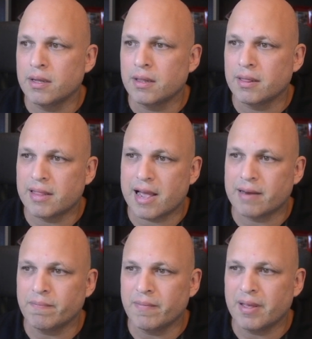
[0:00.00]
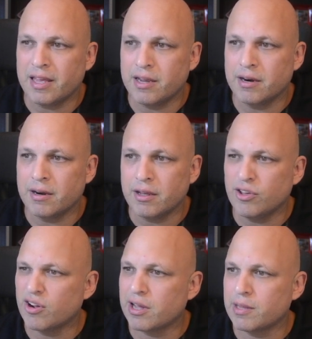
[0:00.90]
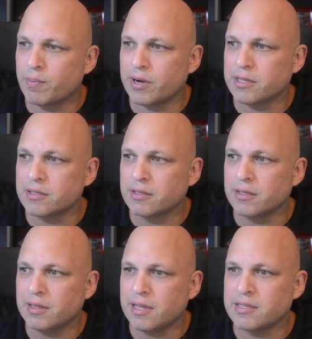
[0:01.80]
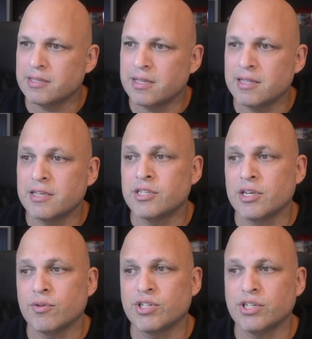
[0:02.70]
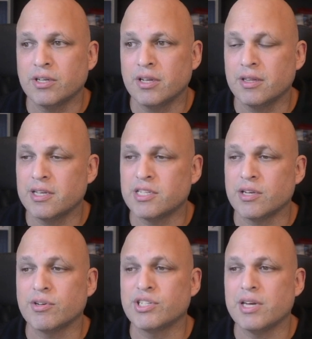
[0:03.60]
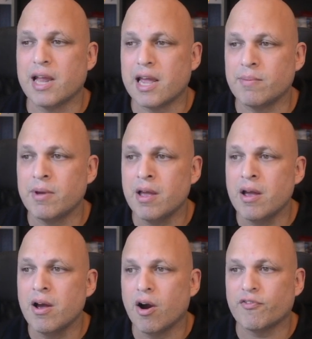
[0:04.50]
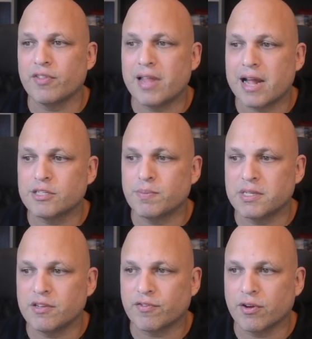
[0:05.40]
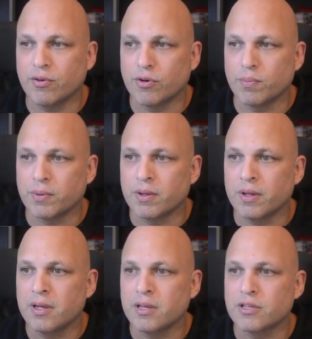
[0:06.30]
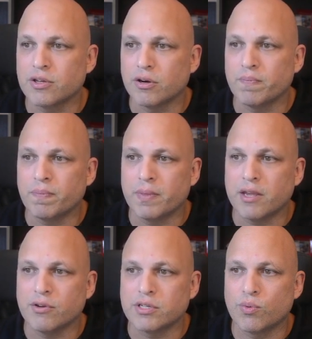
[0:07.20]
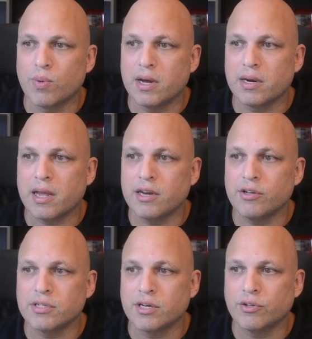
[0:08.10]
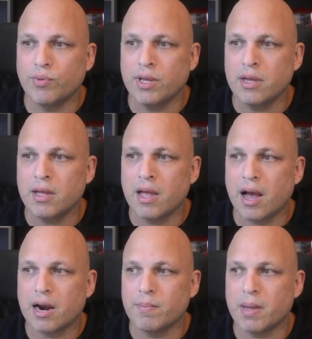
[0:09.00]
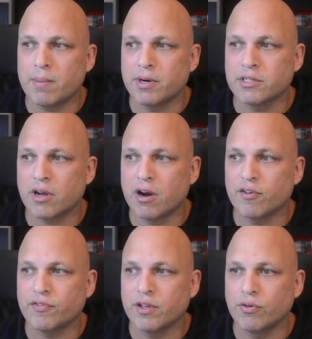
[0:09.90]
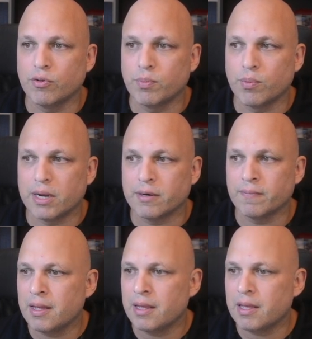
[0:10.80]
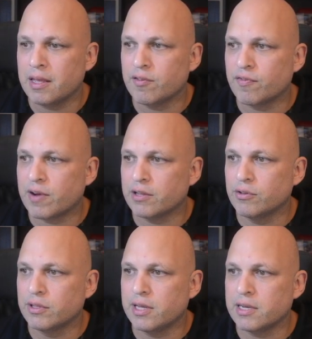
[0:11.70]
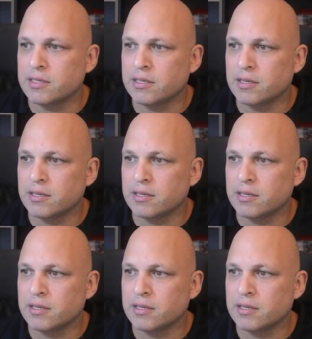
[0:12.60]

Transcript: then here you got the point. This is the distinguished name of that specific group. So the user 1 and user 3 are members of the group 1. If I do this,